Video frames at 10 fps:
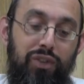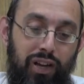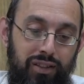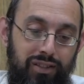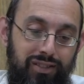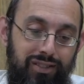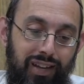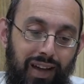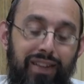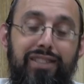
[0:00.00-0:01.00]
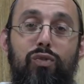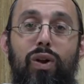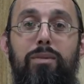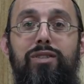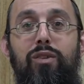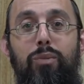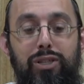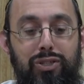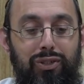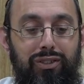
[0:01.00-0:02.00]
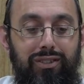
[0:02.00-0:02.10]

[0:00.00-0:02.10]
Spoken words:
others. And that's the remez of the pasuk.